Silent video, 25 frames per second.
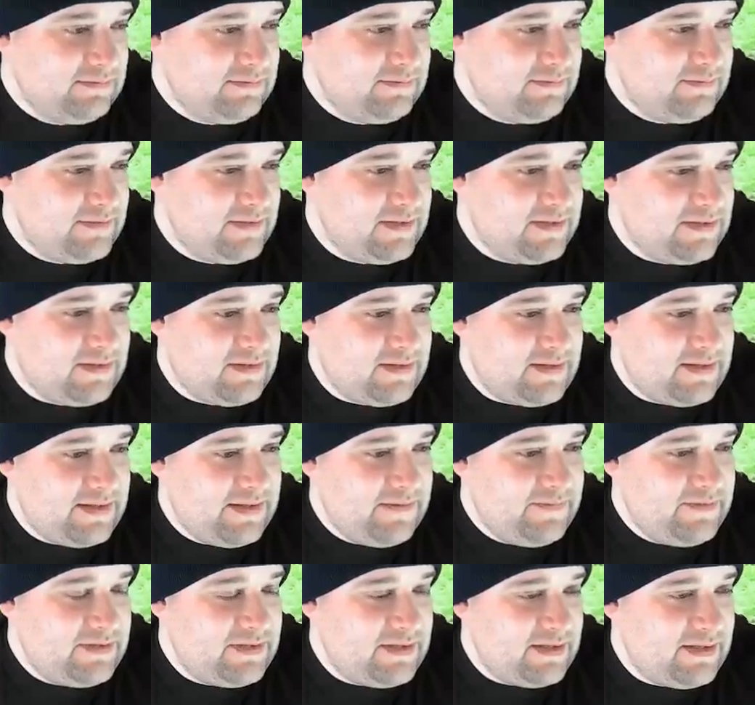than the live
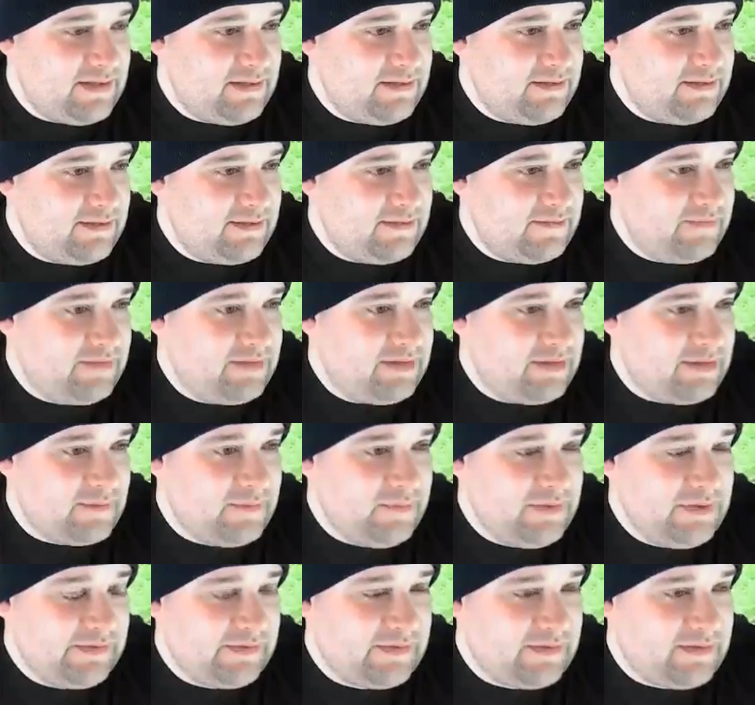chat? Like, I feel like I'm
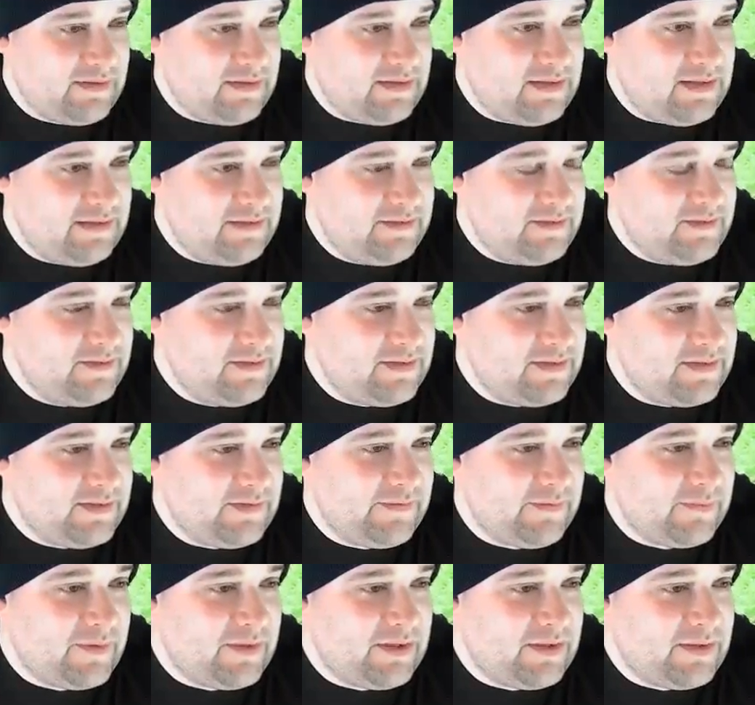missing a lot doing it
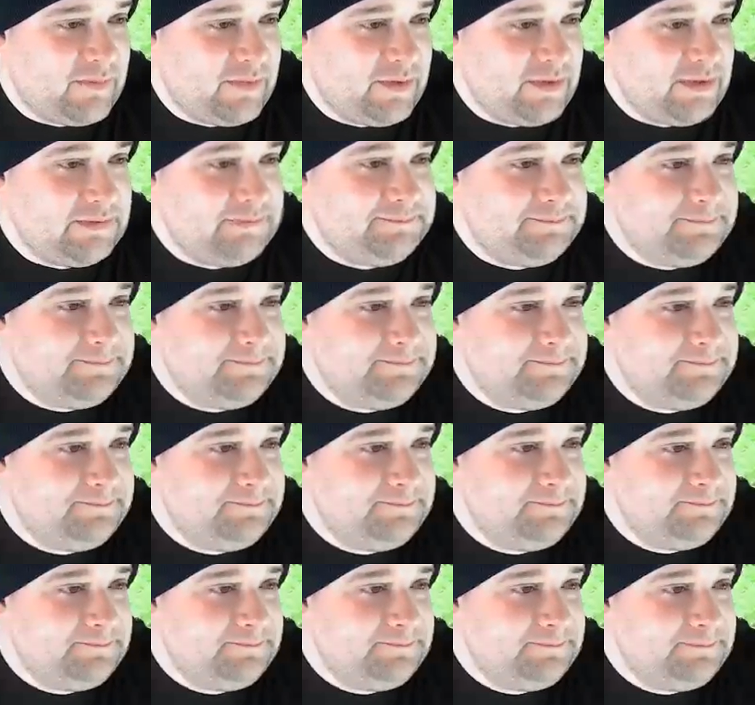this way, but
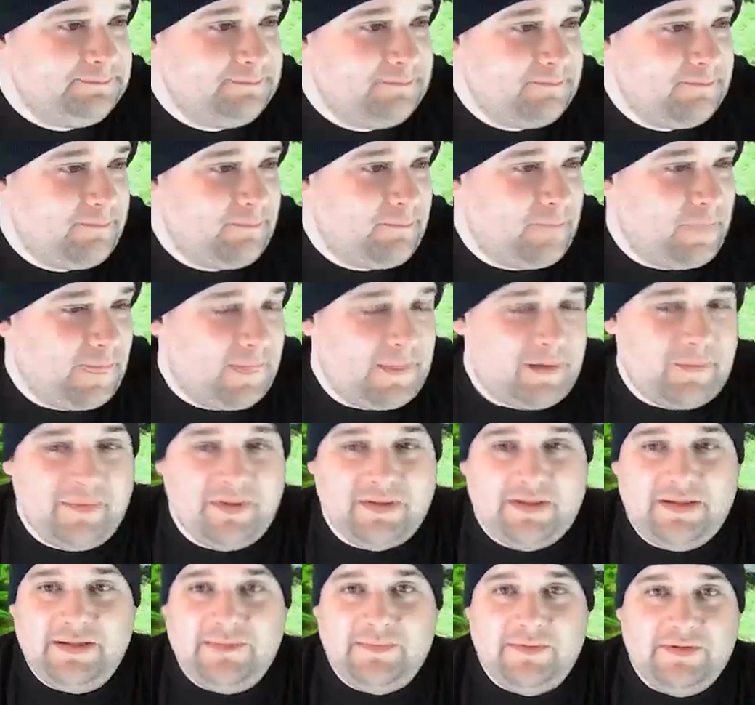I'm gonna
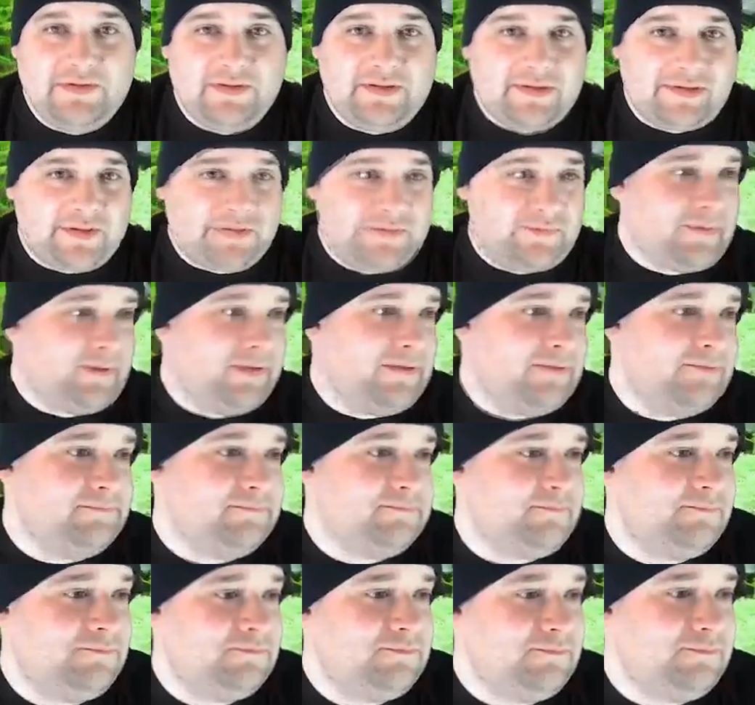keep doing it this way.
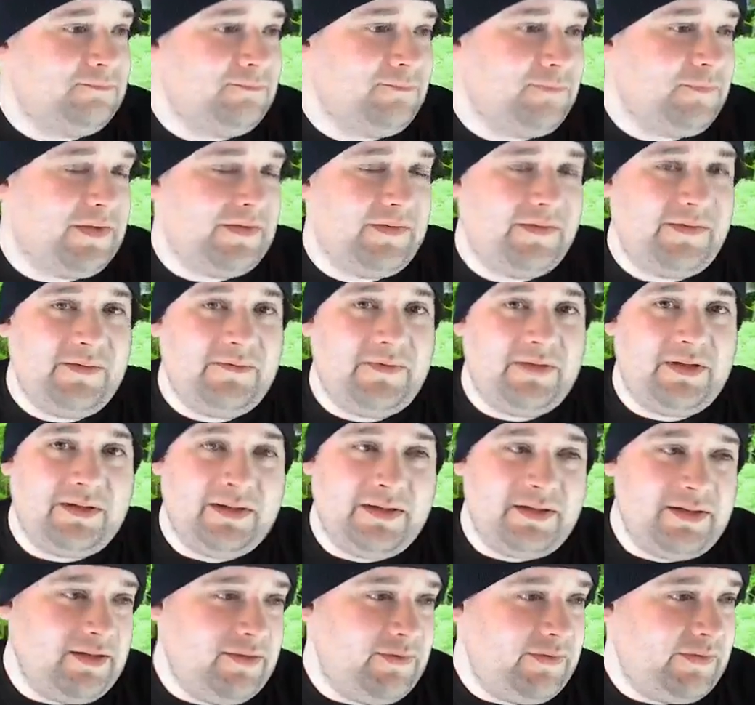See if I can get
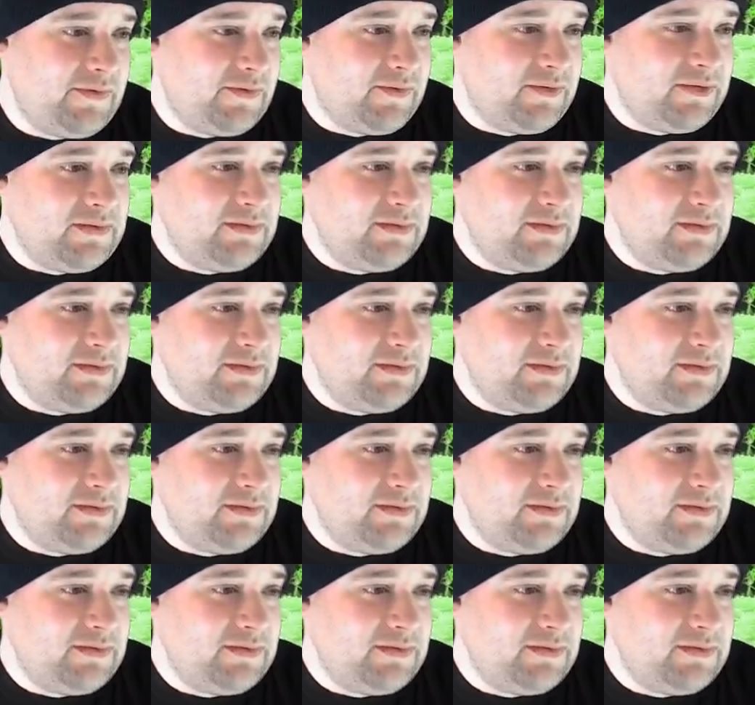used to it.